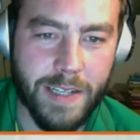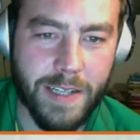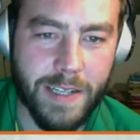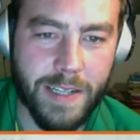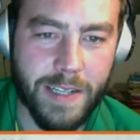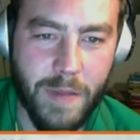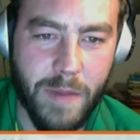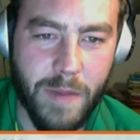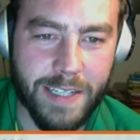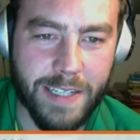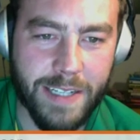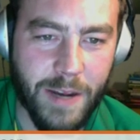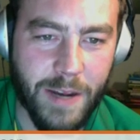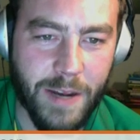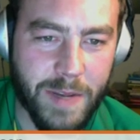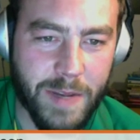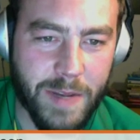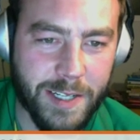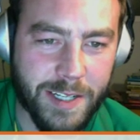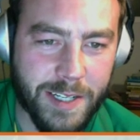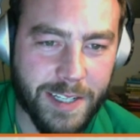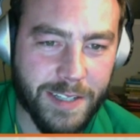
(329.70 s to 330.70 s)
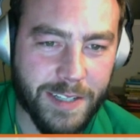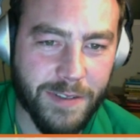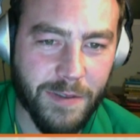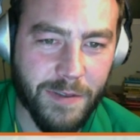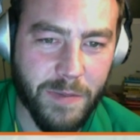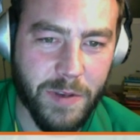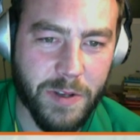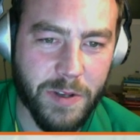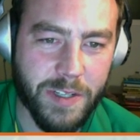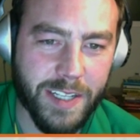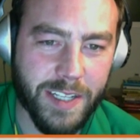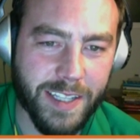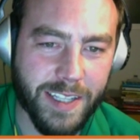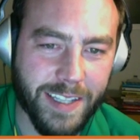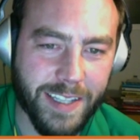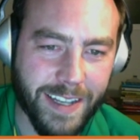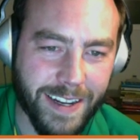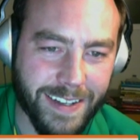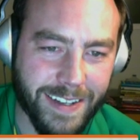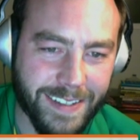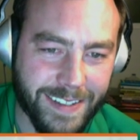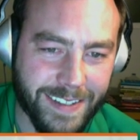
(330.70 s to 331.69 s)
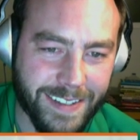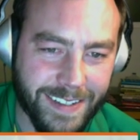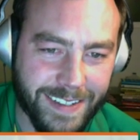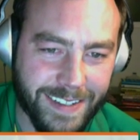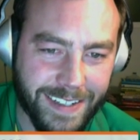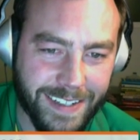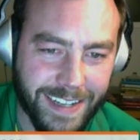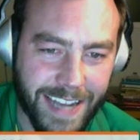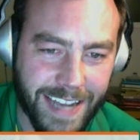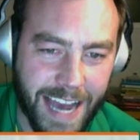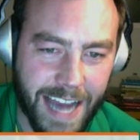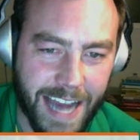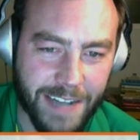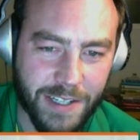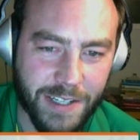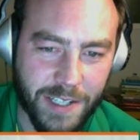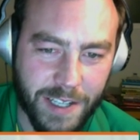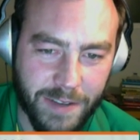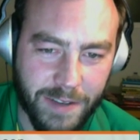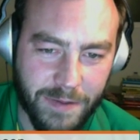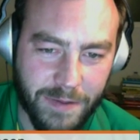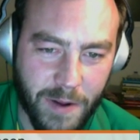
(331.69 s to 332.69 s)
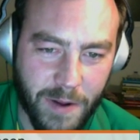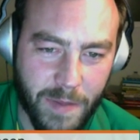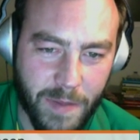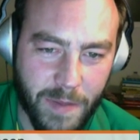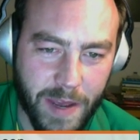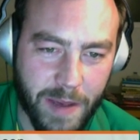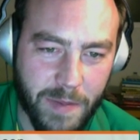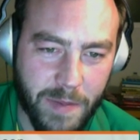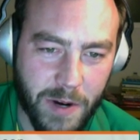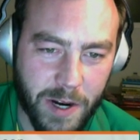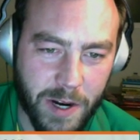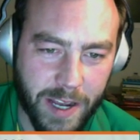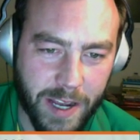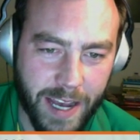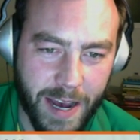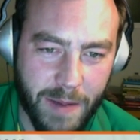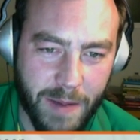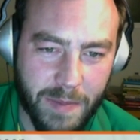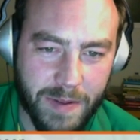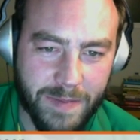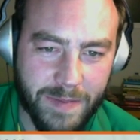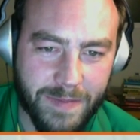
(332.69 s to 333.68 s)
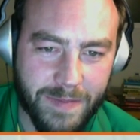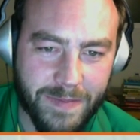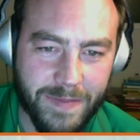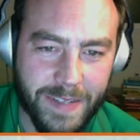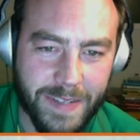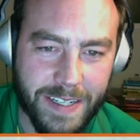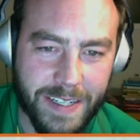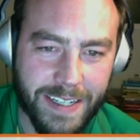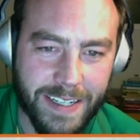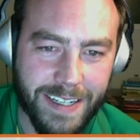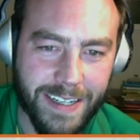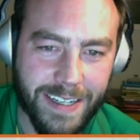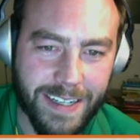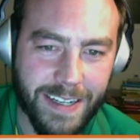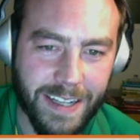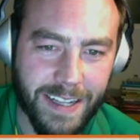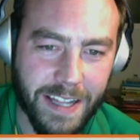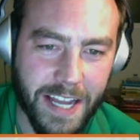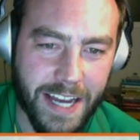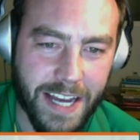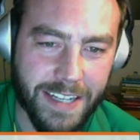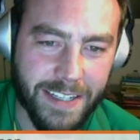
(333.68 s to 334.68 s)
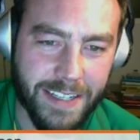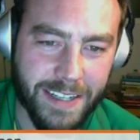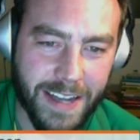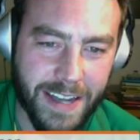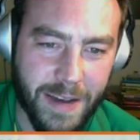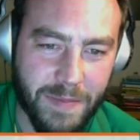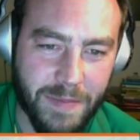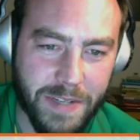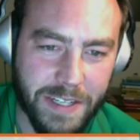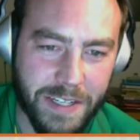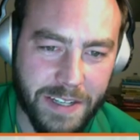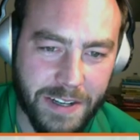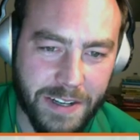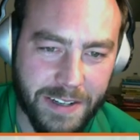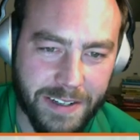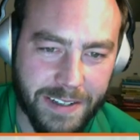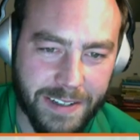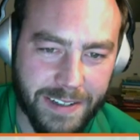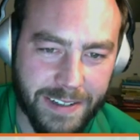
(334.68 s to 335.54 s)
my top mention is from you, Cynthia. Actually, from MR Cap. Last episode.